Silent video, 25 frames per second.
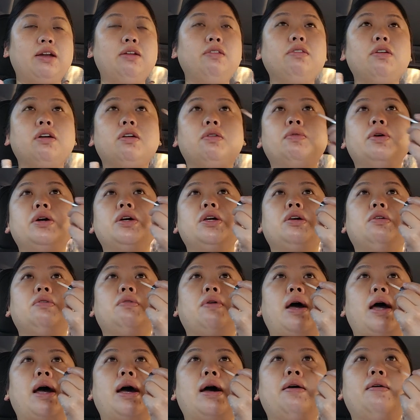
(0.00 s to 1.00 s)
don't know what
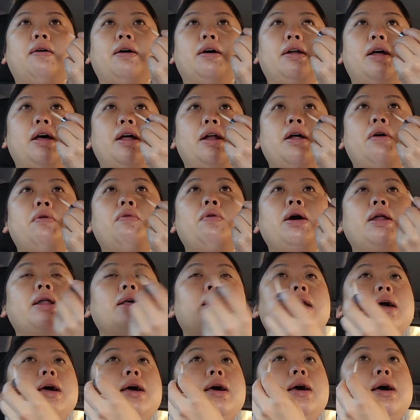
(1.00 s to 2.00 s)
you had and I don't want
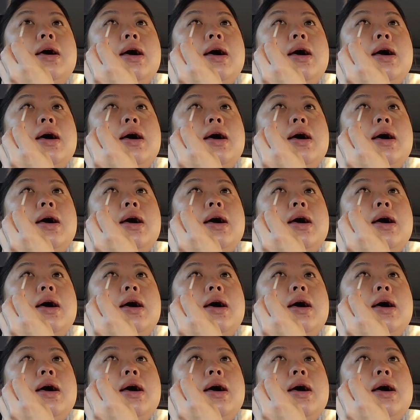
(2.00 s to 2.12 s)
to get